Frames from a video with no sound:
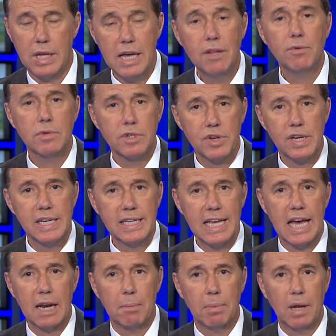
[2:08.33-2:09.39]
interested
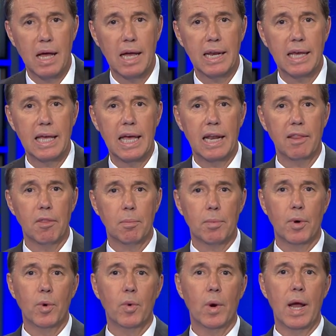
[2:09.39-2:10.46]
can apply to get in the
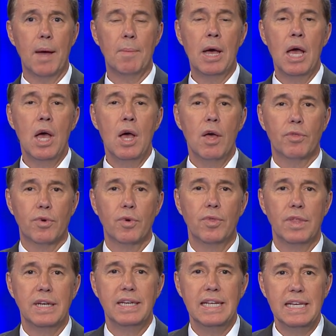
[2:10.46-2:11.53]
program
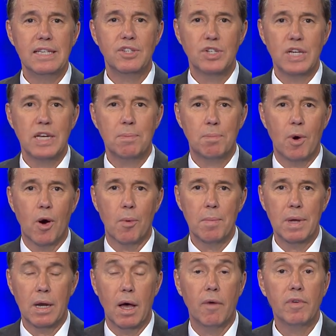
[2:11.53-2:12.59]
through the D.C.
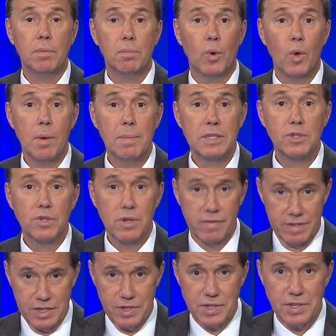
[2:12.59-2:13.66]
Department of Employment
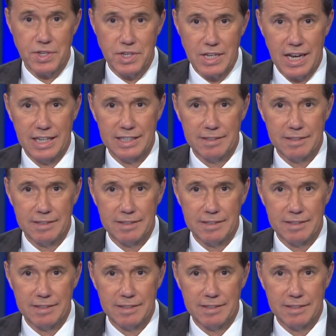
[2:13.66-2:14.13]
Services.